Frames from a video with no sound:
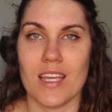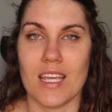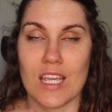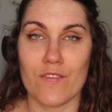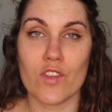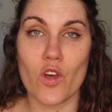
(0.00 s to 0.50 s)

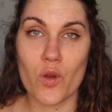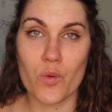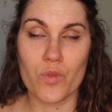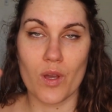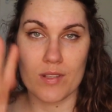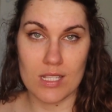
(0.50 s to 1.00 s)
even
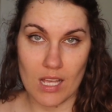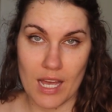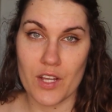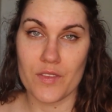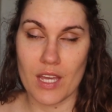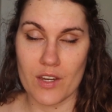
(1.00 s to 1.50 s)
though there was a
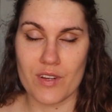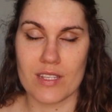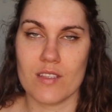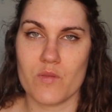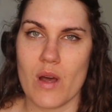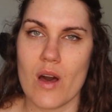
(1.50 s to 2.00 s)
lining on that dress
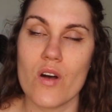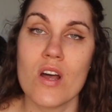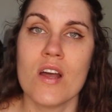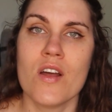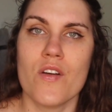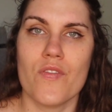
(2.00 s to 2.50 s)
as well,
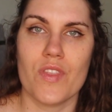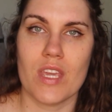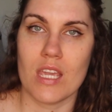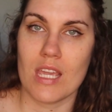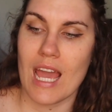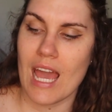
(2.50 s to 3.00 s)

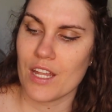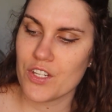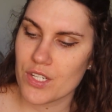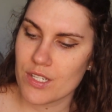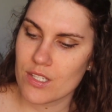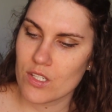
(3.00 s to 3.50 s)
the
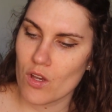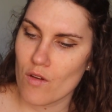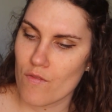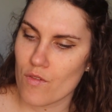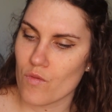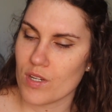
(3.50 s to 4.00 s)
edges
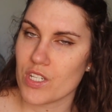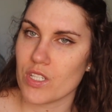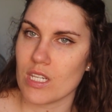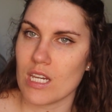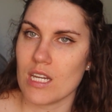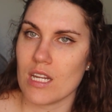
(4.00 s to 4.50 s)
of the
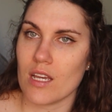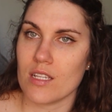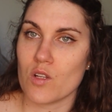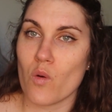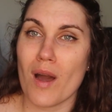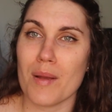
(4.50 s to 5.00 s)
Ridgeline
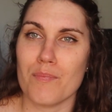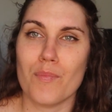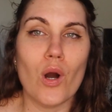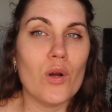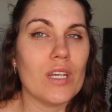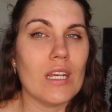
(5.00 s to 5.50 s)
is quite
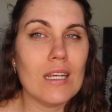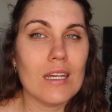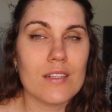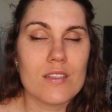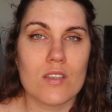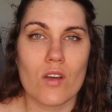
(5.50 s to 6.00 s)
pokey,
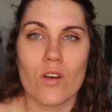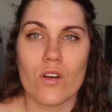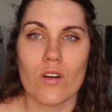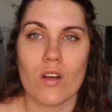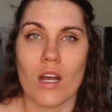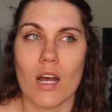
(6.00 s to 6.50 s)
and
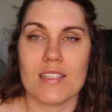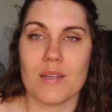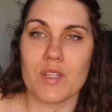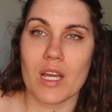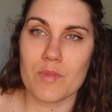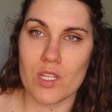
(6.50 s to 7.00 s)
so it
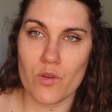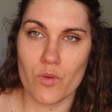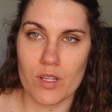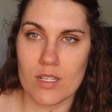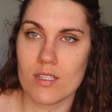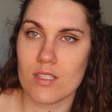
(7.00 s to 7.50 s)
sometimes
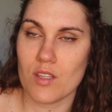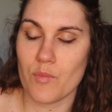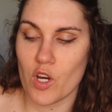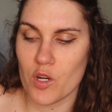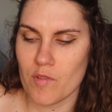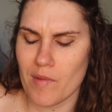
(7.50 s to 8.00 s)
annoys the
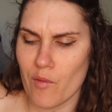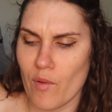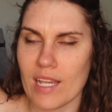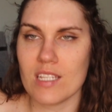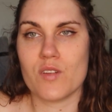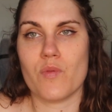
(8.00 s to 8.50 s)
bottom of my
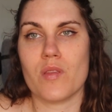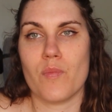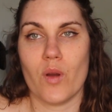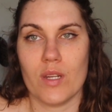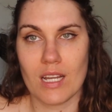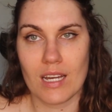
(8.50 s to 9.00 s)
waist where the
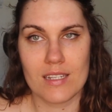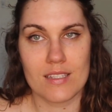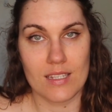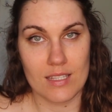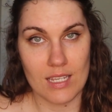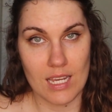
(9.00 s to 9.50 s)
boning kind of
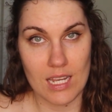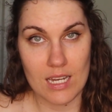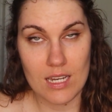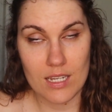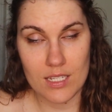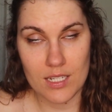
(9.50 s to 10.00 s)
sits
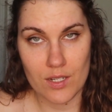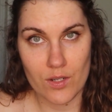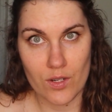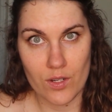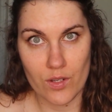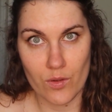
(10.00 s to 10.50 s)
into
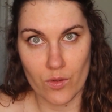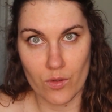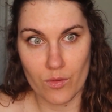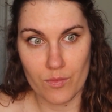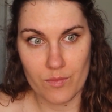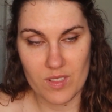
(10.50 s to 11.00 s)

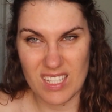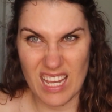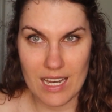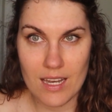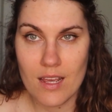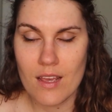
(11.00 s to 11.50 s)
your
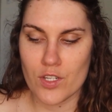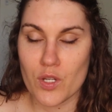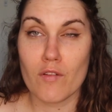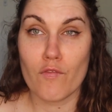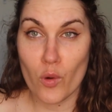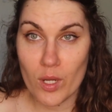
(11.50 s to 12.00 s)
skin.
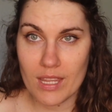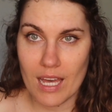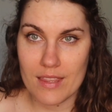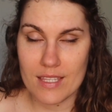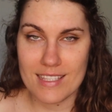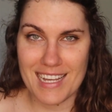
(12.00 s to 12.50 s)
To avoid that this